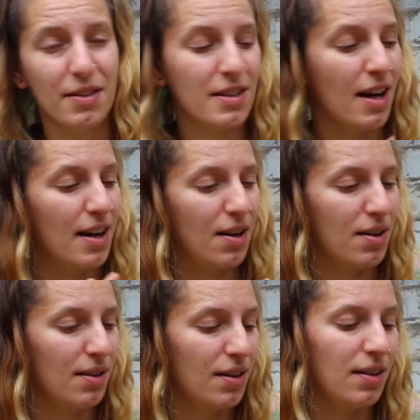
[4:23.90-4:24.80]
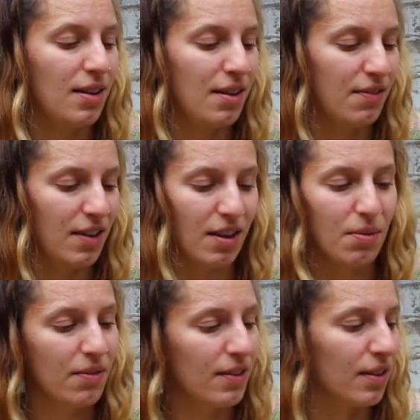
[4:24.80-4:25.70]
outside in the
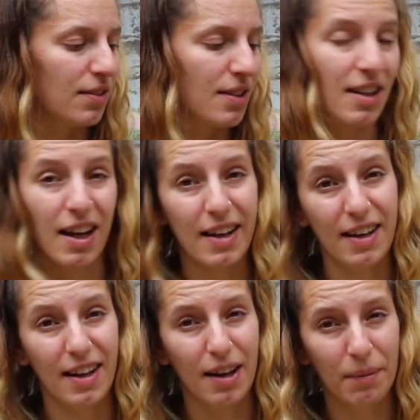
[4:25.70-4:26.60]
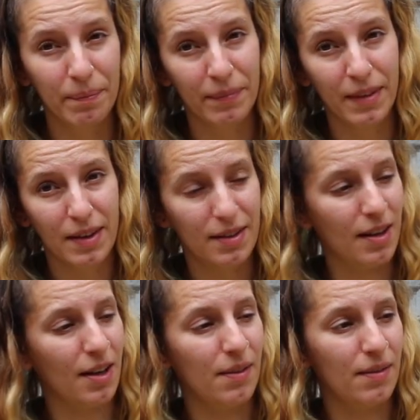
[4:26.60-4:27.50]
evening with a tea light in there.
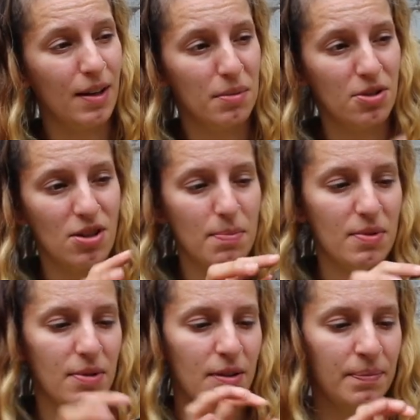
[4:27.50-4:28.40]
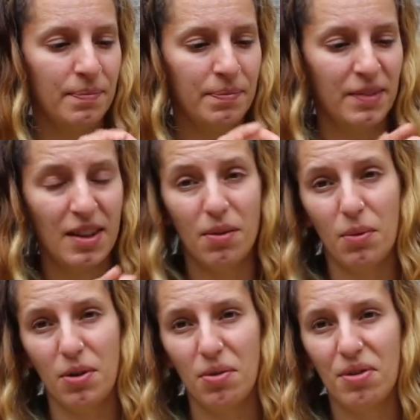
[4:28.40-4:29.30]
So that was cheap as well,
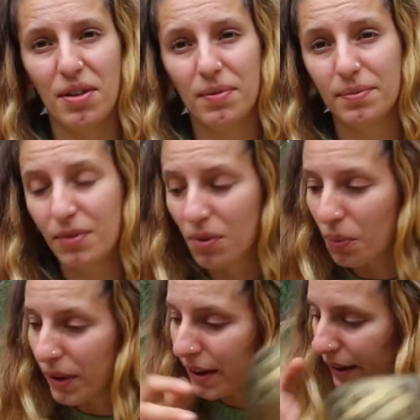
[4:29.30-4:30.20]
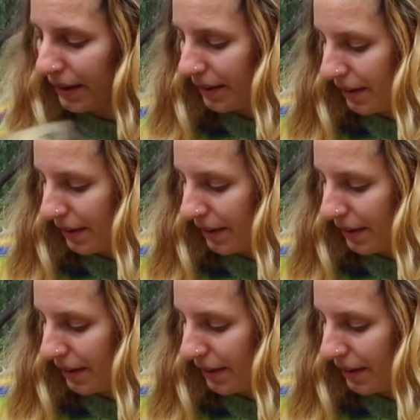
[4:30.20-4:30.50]
one euro winner.